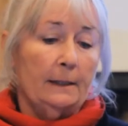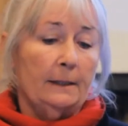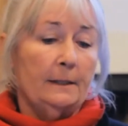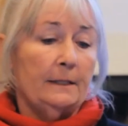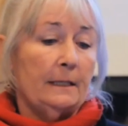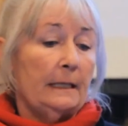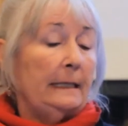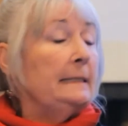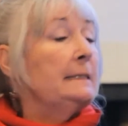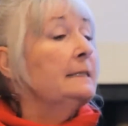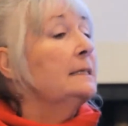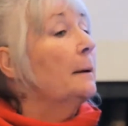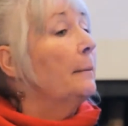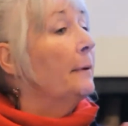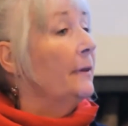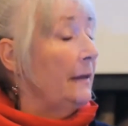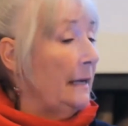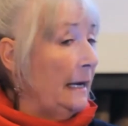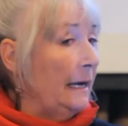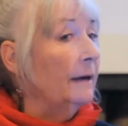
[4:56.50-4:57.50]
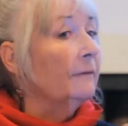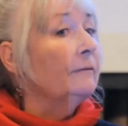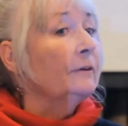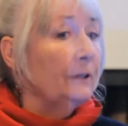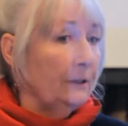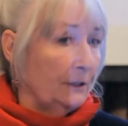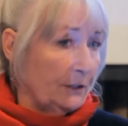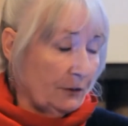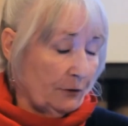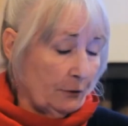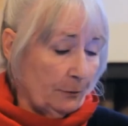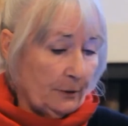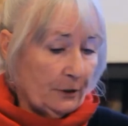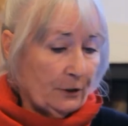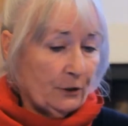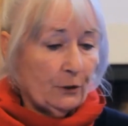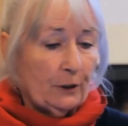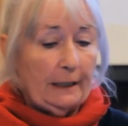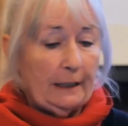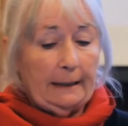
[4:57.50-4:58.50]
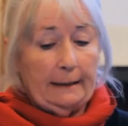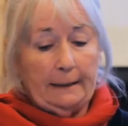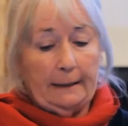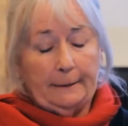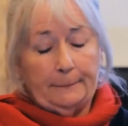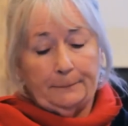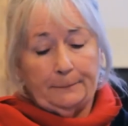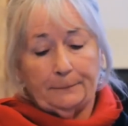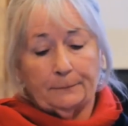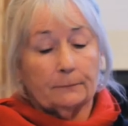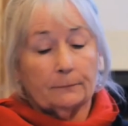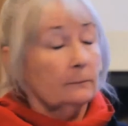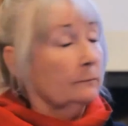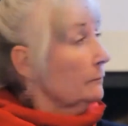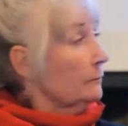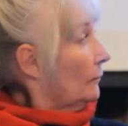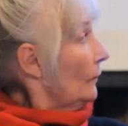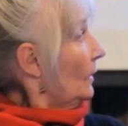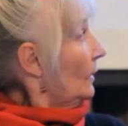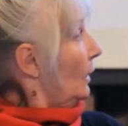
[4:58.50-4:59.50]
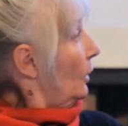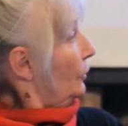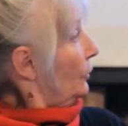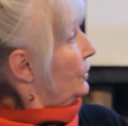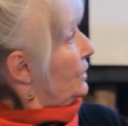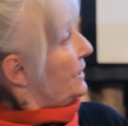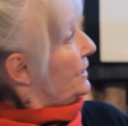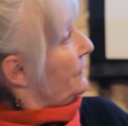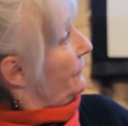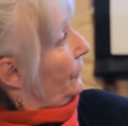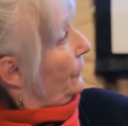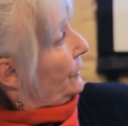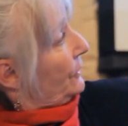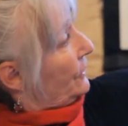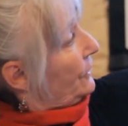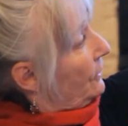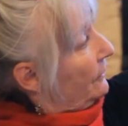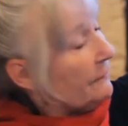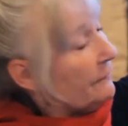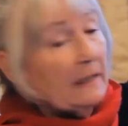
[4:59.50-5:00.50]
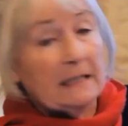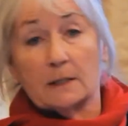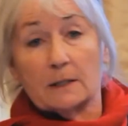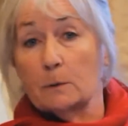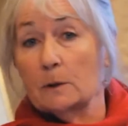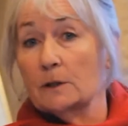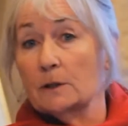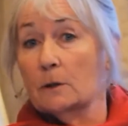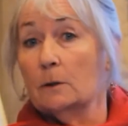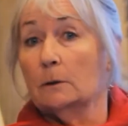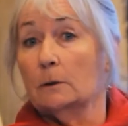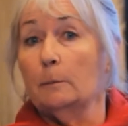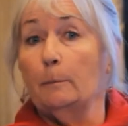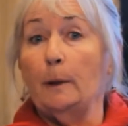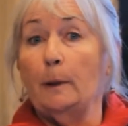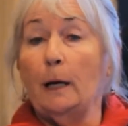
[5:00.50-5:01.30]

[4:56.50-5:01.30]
So here's some of the evidence from Australia. Just first off, that's what's called a